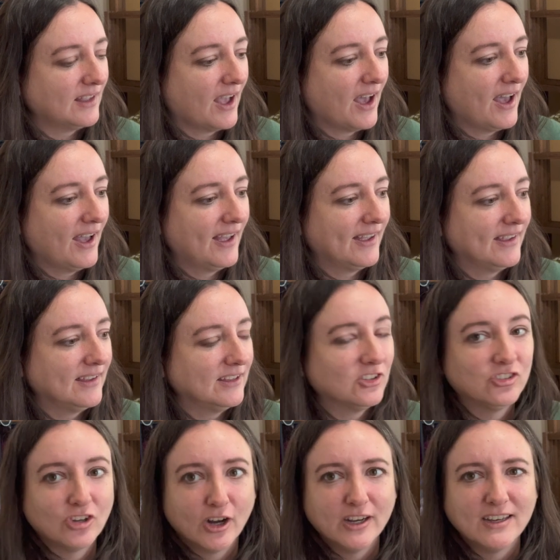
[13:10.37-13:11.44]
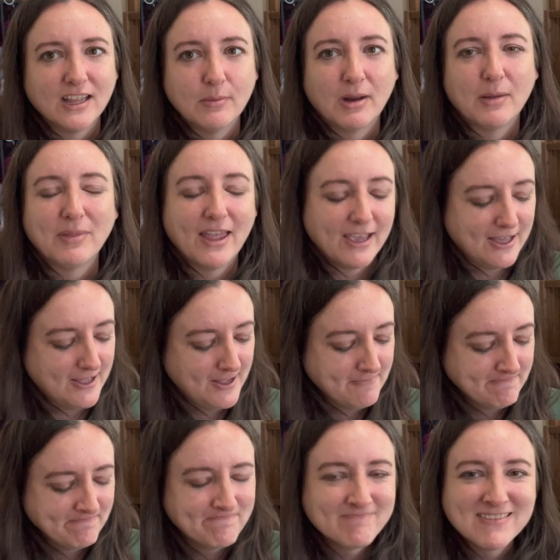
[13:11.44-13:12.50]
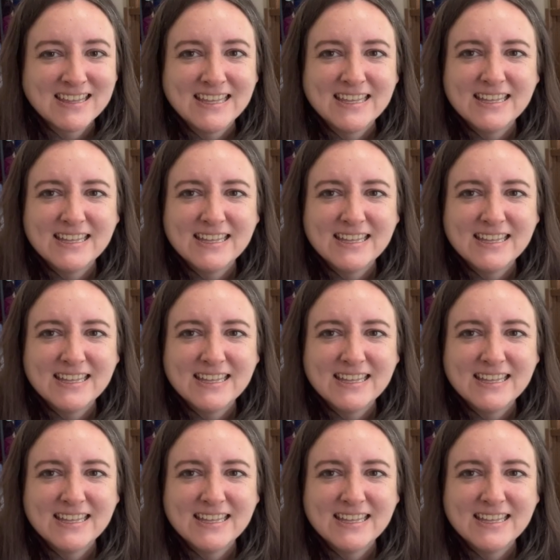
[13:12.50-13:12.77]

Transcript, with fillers: I started him and I'm like, hmm,